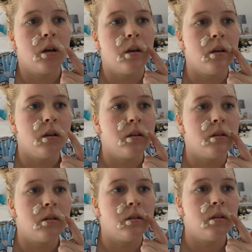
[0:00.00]
It
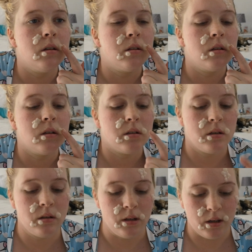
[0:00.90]
should not take
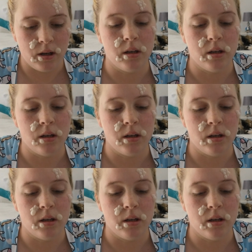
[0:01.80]
too long.